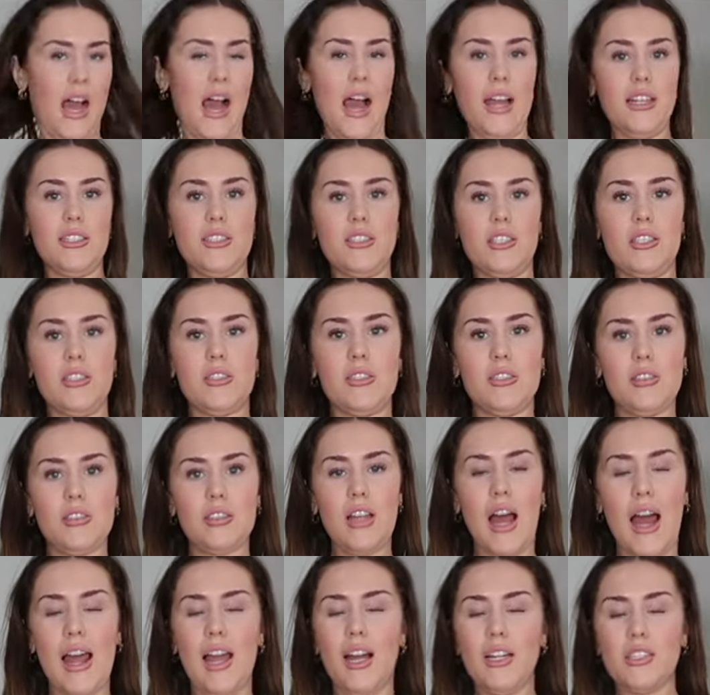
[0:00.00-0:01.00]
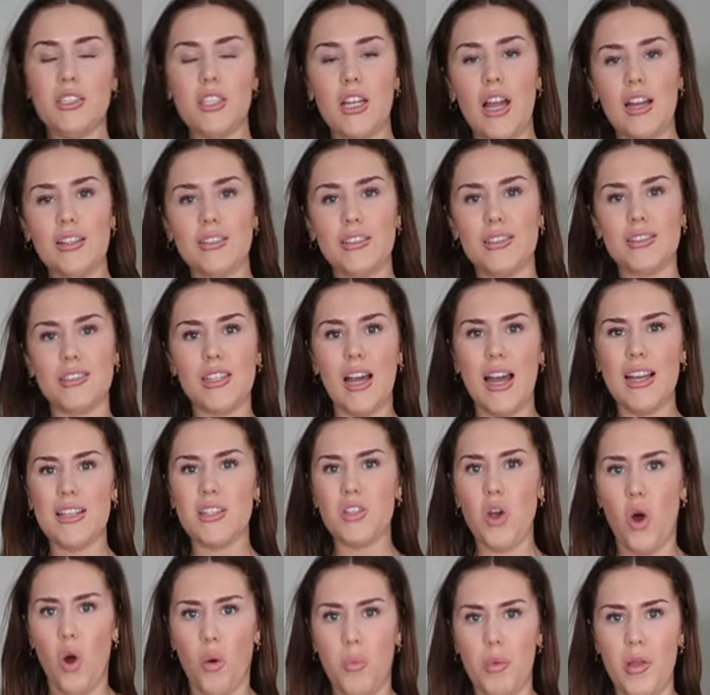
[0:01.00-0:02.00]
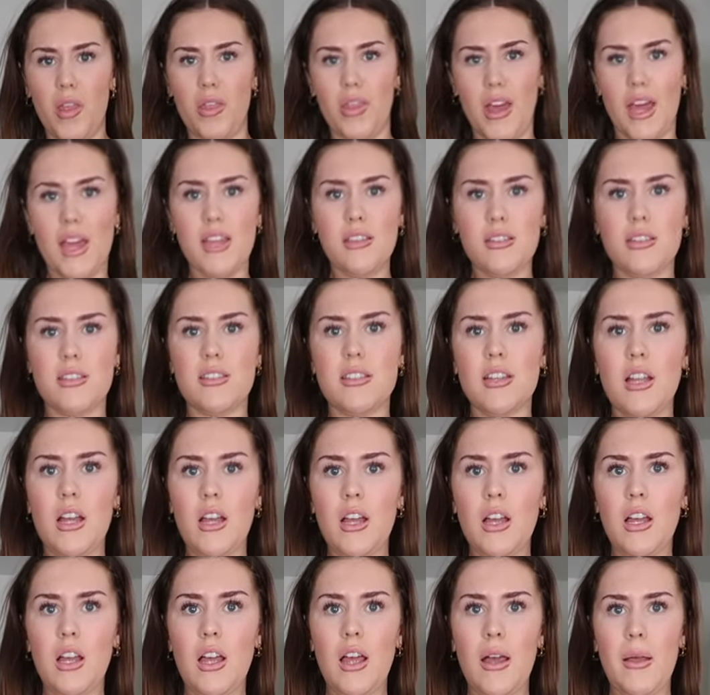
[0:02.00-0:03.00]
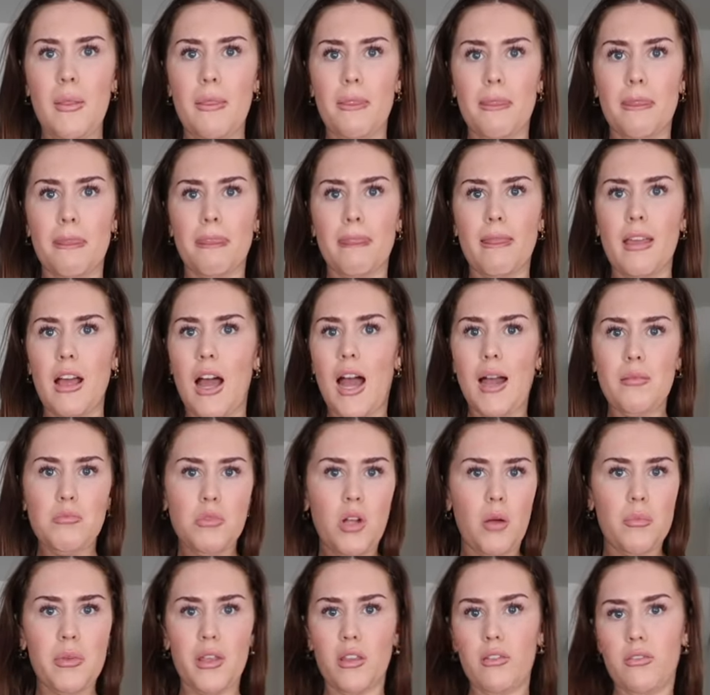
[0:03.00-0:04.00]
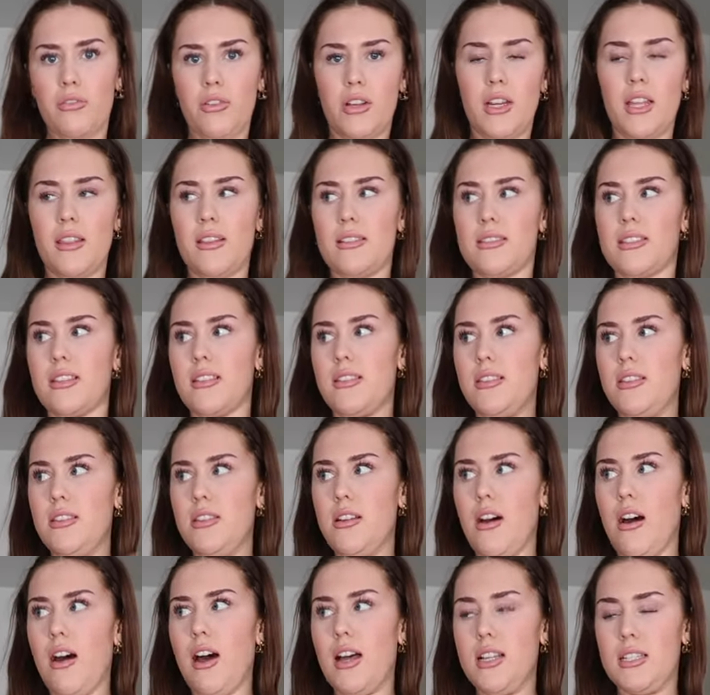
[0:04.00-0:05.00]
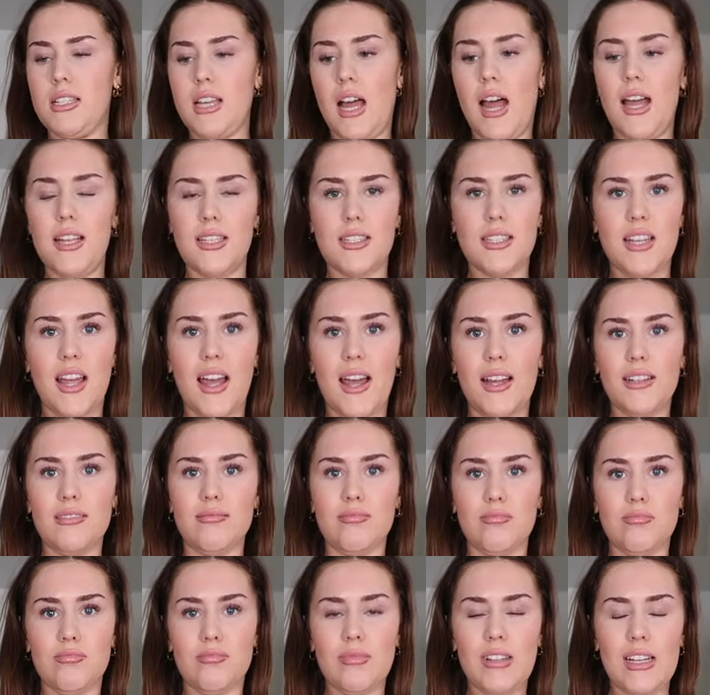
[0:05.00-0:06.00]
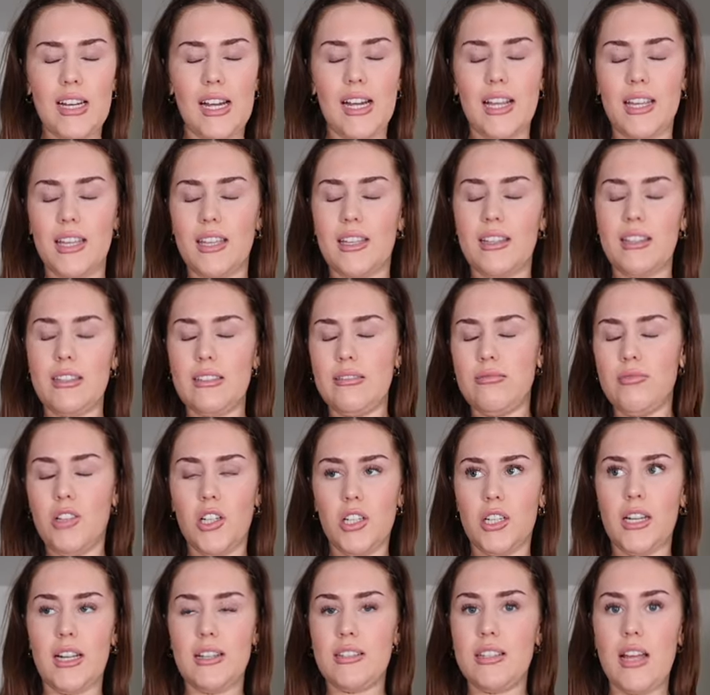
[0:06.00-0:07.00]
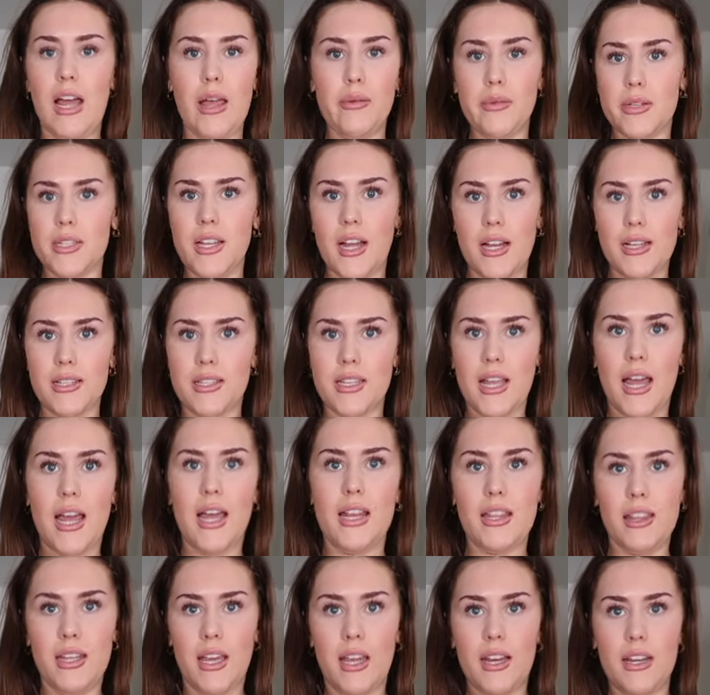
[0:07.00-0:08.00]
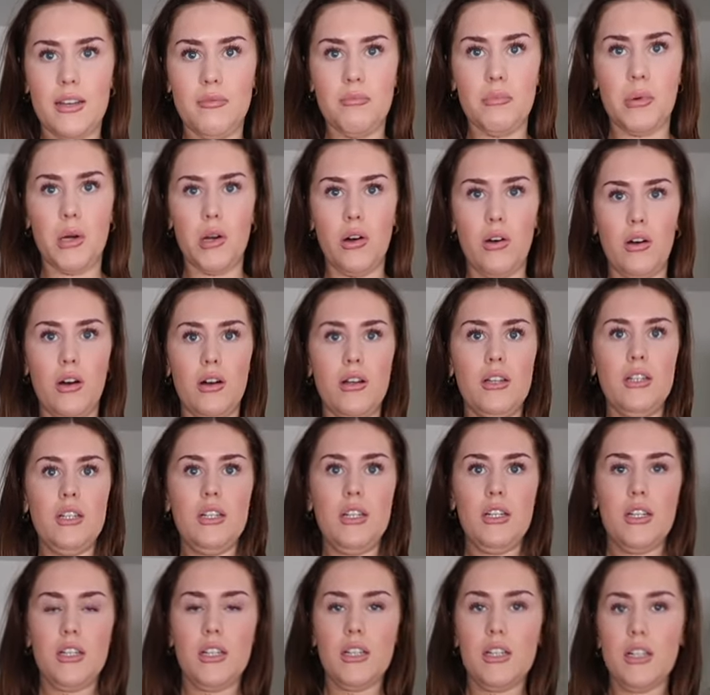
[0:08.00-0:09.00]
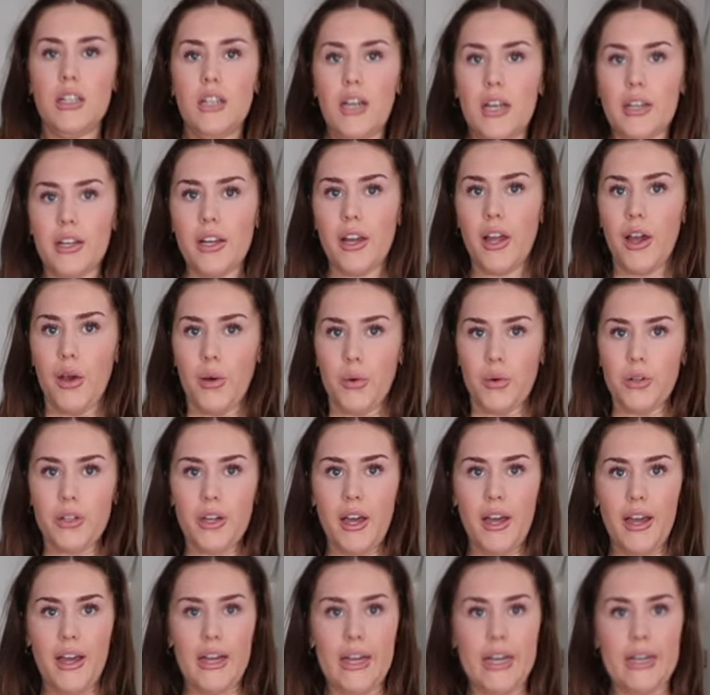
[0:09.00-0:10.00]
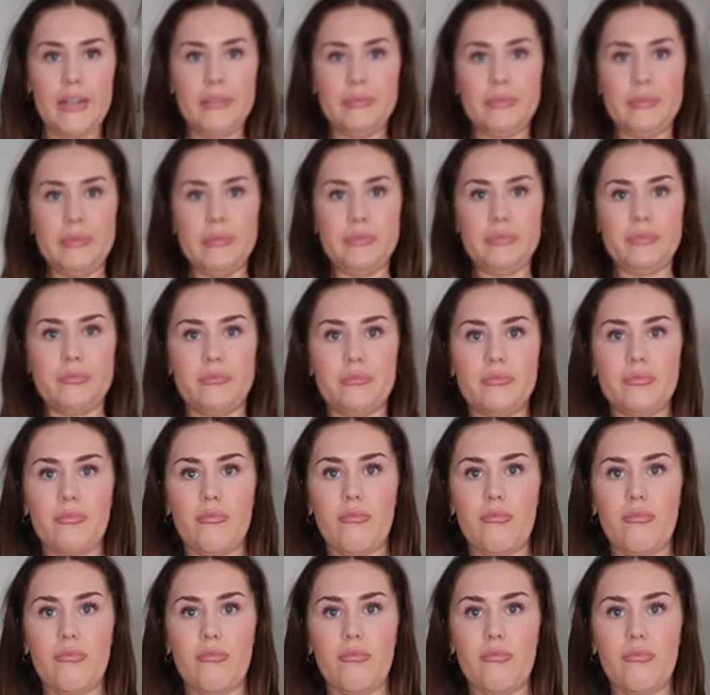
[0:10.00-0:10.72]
I actually had to size up in this. I'm not being funny, this is not a size 10. Like, unless I'm a size 10, then, but I don't know.